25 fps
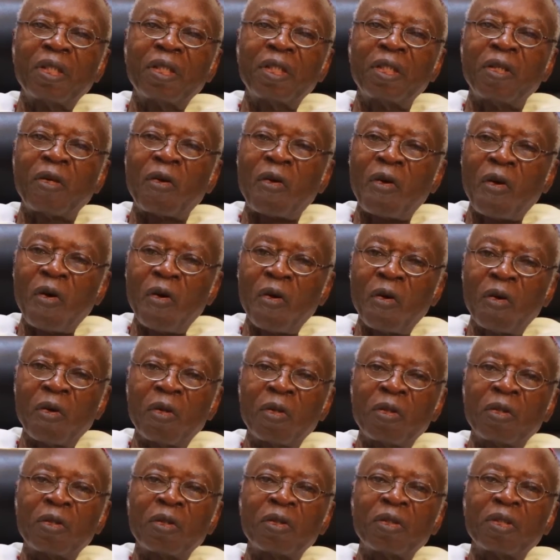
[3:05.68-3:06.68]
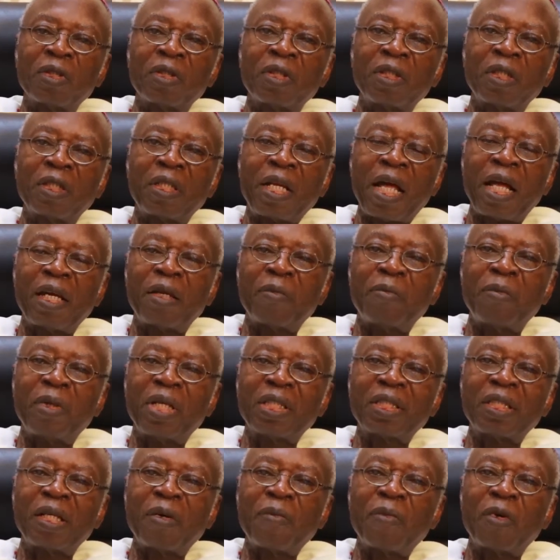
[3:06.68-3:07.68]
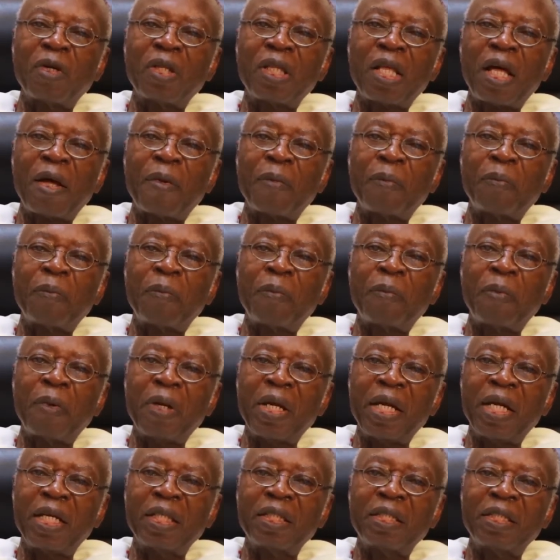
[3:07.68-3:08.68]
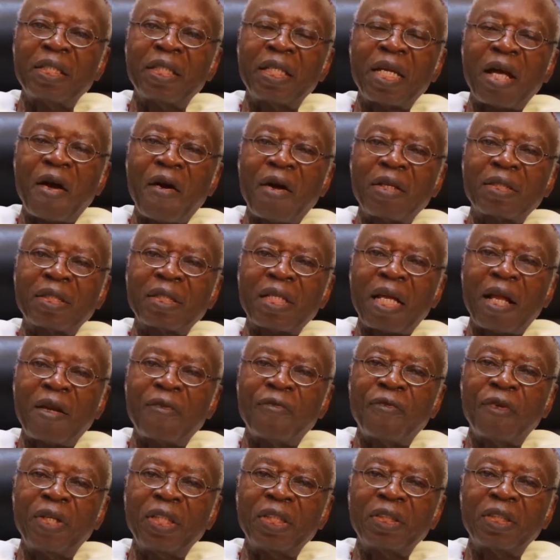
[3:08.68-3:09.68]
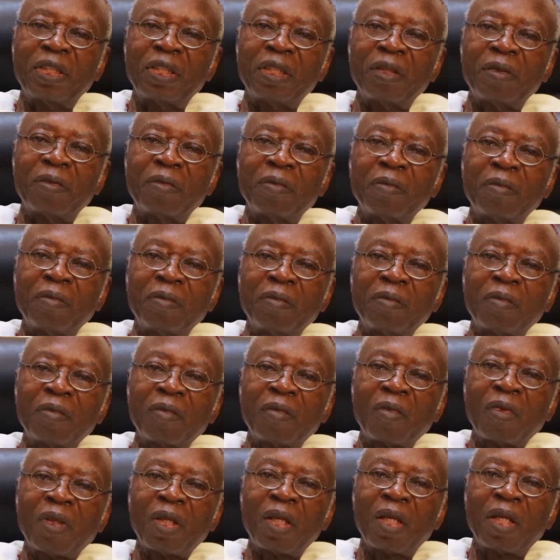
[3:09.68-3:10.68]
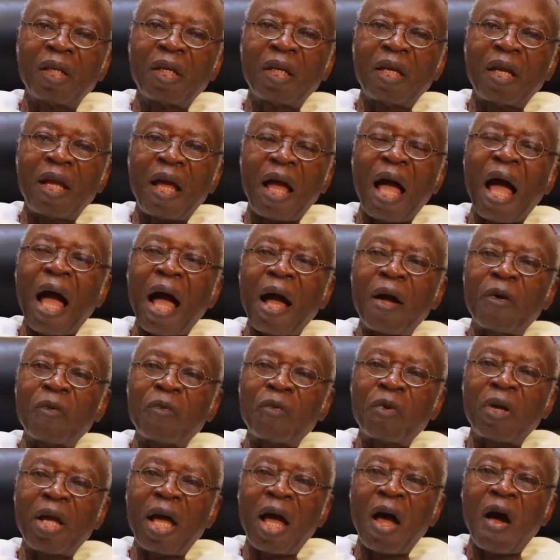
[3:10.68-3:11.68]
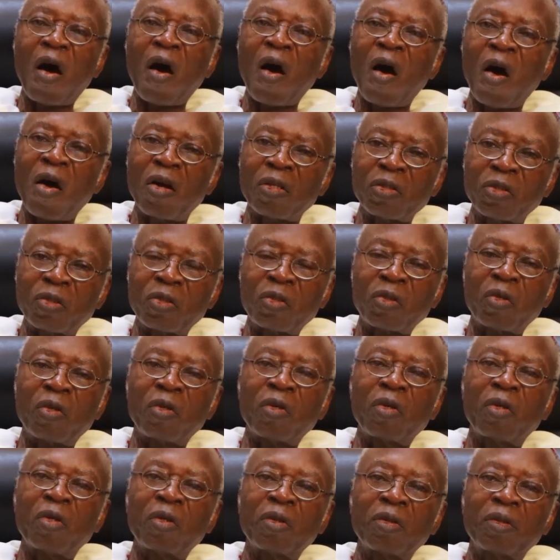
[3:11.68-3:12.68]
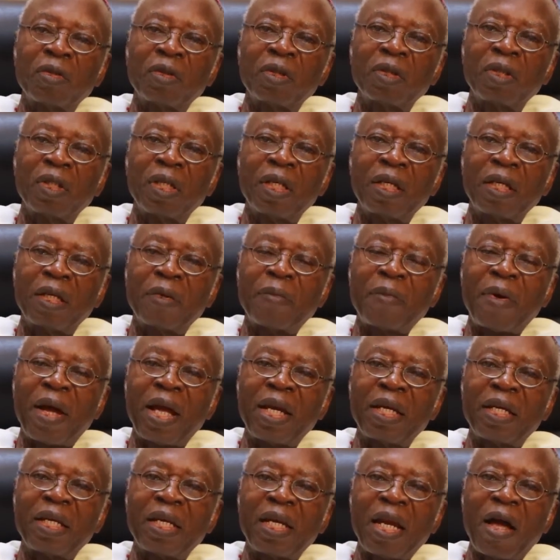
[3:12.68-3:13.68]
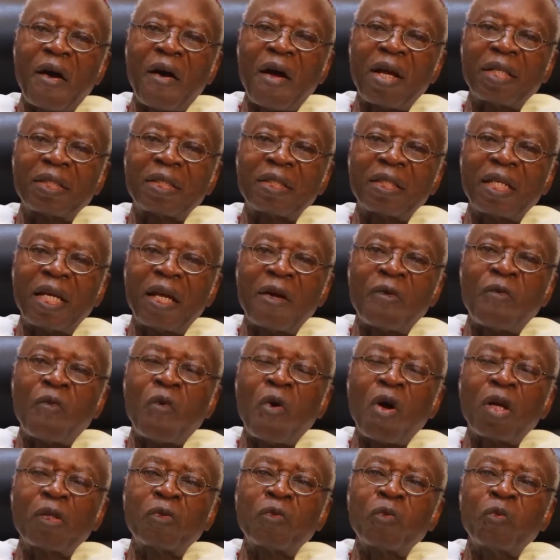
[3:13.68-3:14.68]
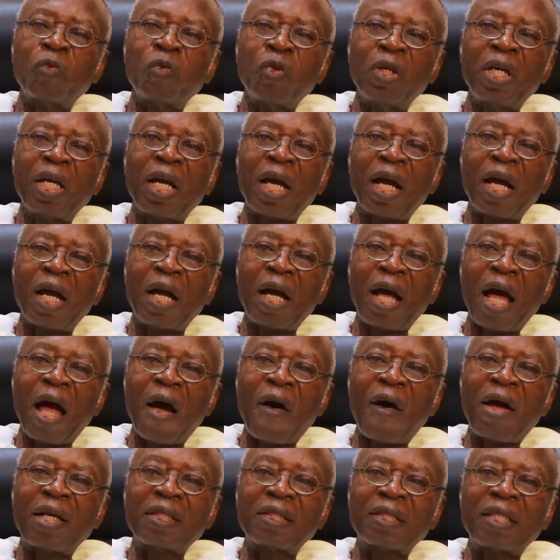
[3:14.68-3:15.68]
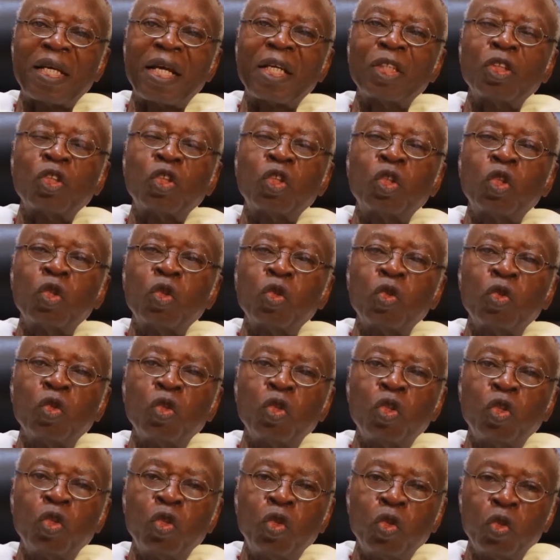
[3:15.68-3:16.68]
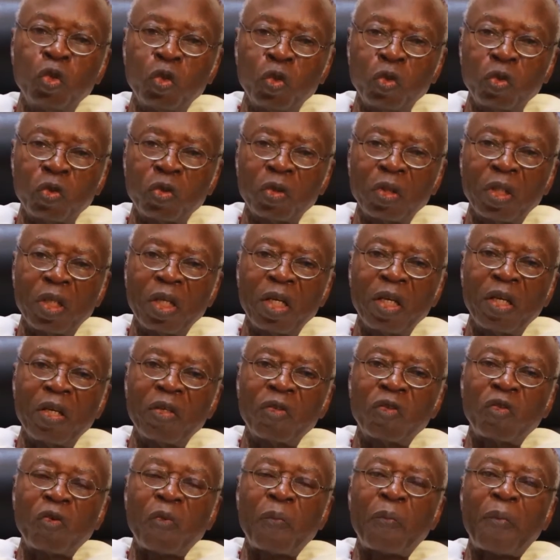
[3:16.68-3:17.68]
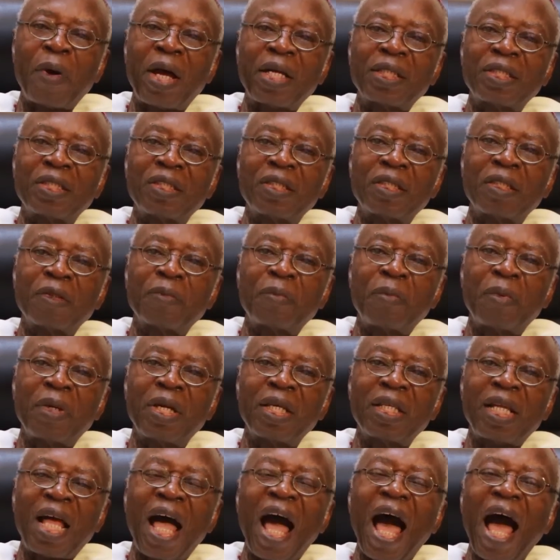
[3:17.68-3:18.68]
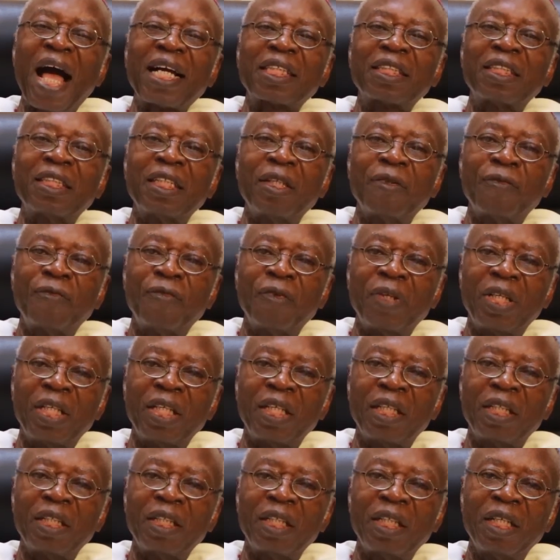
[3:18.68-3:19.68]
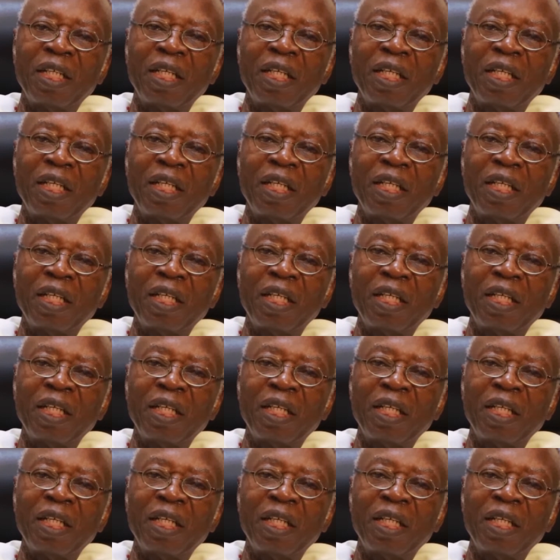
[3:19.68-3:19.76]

the role that the Blessed Mother played in our salvation. And we are also reminding ourselves what we ourselves should do to participate actively